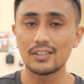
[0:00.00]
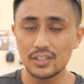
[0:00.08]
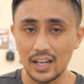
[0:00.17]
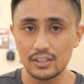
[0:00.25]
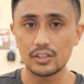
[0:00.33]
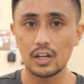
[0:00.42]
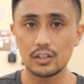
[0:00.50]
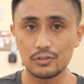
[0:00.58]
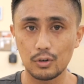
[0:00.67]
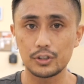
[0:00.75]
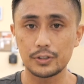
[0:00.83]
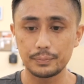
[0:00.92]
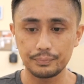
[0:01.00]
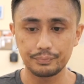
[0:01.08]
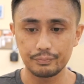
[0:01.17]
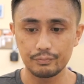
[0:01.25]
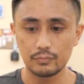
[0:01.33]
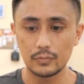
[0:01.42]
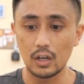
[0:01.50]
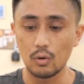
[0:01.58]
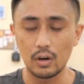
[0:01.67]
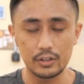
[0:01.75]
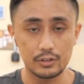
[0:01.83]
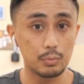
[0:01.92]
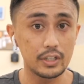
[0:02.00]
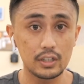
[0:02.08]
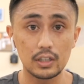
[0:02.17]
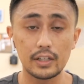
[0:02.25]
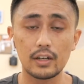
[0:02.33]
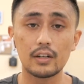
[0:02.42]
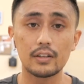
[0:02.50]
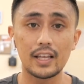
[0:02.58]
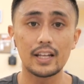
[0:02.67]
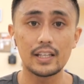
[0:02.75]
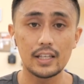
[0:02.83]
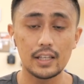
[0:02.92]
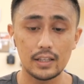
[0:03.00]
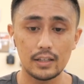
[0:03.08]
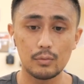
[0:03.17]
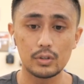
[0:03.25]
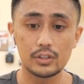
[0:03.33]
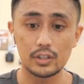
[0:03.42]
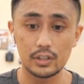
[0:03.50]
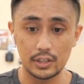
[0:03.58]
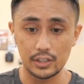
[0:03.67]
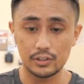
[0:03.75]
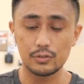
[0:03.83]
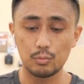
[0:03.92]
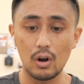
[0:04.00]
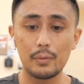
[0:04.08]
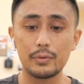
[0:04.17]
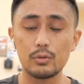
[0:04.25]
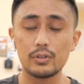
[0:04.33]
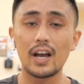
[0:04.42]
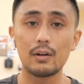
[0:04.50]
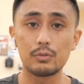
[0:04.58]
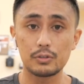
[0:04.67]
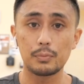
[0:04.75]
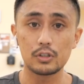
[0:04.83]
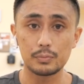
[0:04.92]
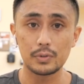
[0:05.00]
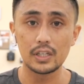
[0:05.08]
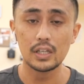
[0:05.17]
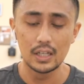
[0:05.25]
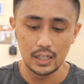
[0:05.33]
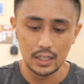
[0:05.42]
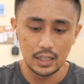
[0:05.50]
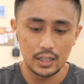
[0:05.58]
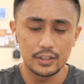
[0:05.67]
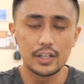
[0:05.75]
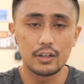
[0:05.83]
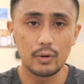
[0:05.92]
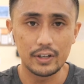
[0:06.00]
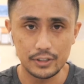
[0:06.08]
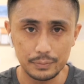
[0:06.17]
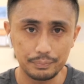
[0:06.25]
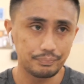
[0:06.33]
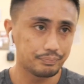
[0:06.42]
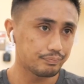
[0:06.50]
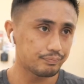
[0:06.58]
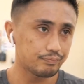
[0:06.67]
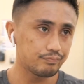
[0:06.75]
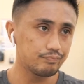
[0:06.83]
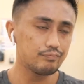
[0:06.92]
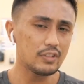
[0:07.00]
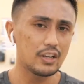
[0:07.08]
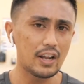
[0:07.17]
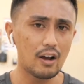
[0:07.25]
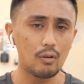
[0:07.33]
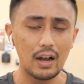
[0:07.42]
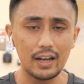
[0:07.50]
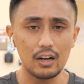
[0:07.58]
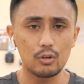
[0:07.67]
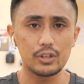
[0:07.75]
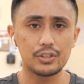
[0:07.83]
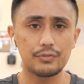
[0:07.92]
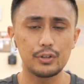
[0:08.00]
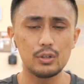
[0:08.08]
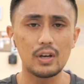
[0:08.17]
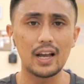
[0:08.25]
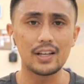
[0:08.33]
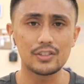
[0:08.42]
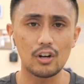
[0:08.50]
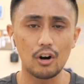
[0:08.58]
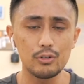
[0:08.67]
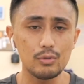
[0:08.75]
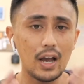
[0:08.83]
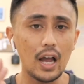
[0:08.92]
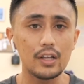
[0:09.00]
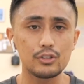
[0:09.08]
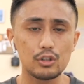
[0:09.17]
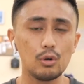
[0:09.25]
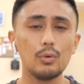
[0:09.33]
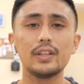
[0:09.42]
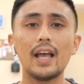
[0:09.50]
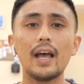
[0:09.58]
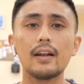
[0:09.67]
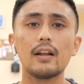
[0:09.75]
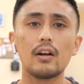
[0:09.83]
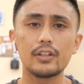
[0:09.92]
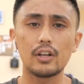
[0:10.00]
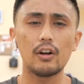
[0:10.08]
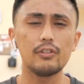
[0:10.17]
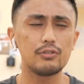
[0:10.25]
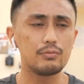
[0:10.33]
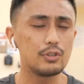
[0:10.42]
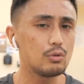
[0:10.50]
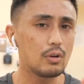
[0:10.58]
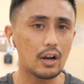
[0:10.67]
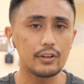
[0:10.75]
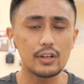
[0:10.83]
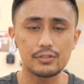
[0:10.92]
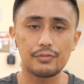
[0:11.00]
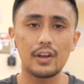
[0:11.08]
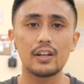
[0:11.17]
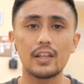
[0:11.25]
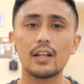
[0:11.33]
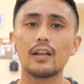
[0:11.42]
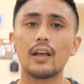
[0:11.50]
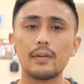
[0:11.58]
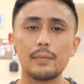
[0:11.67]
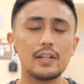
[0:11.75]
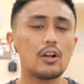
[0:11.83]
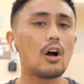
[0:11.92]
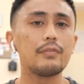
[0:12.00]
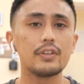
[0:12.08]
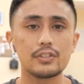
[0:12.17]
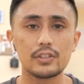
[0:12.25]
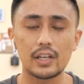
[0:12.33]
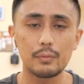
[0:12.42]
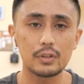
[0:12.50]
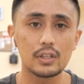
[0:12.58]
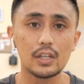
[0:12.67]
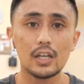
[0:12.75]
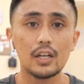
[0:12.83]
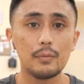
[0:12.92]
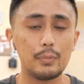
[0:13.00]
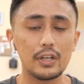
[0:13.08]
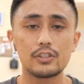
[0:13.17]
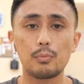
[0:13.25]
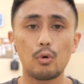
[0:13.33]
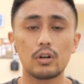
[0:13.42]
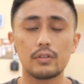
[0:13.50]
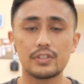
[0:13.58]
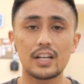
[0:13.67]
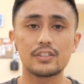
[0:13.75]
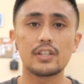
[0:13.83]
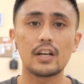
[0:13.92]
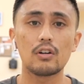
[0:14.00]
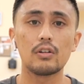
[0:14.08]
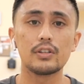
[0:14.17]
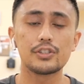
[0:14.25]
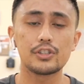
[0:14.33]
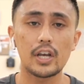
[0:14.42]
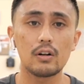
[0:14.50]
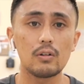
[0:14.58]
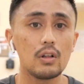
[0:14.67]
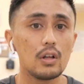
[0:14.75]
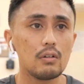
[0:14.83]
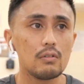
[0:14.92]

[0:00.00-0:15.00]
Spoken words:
Zack Snyder's version, or it's pretty clear that this Robin who died was supposed to be Dick Grayson. Now, I got a question for you guys. Are you guys cool with that? Are you guys a fan of that? And I mean, obviously, I'm a big supporter of Zack Snyder on this channel.